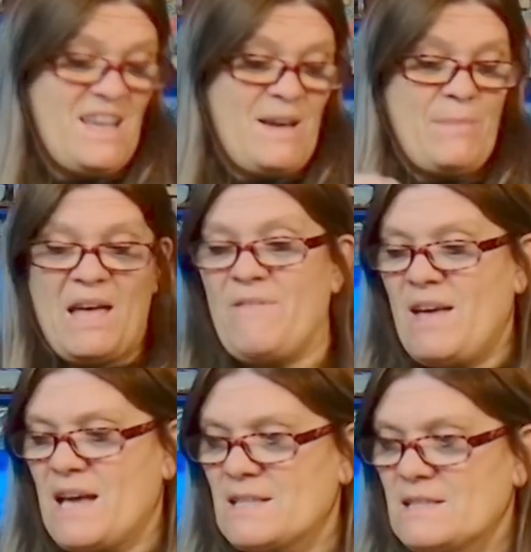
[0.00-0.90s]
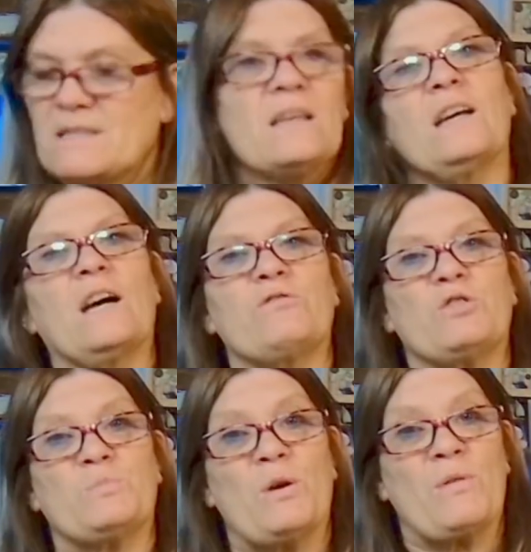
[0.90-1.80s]
my heavy hands have
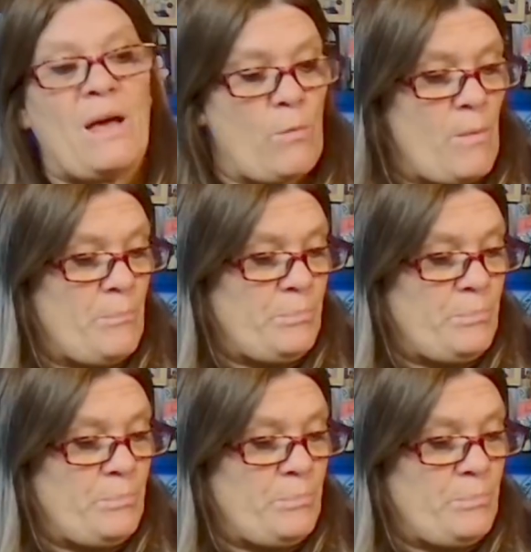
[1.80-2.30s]
just broke that one.